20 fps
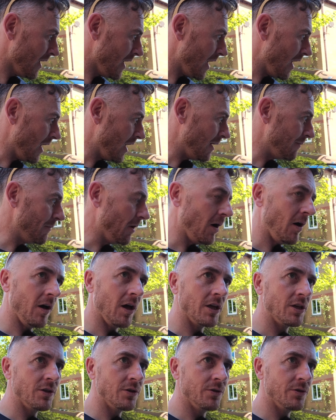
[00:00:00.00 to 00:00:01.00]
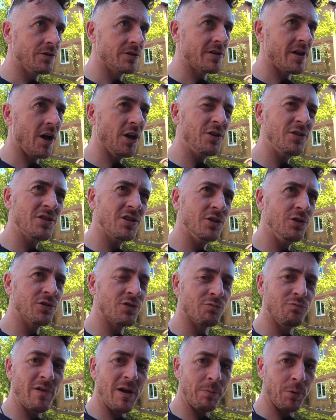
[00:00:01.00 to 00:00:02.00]
I used to use
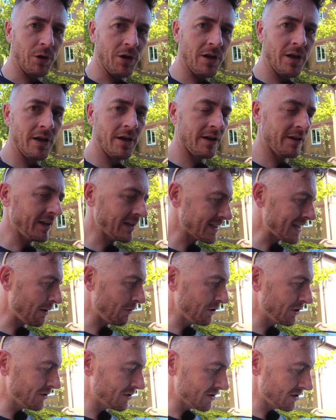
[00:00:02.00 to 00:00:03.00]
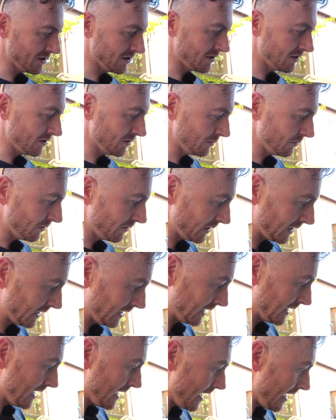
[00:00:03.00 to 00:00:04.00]
a ribbon, and that's how I used to do
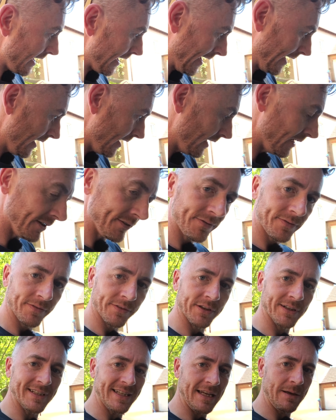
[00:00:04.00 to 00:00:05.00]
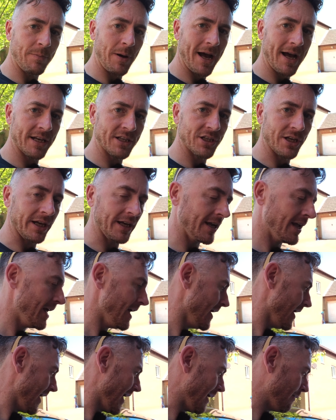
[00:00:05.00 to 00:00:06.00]
the debadging.
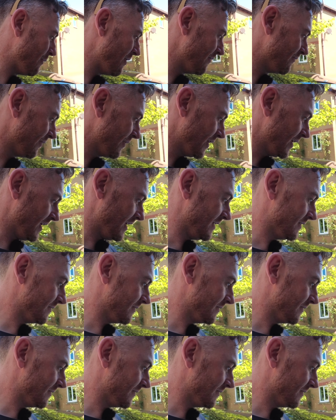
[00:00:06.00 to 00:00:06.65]
However,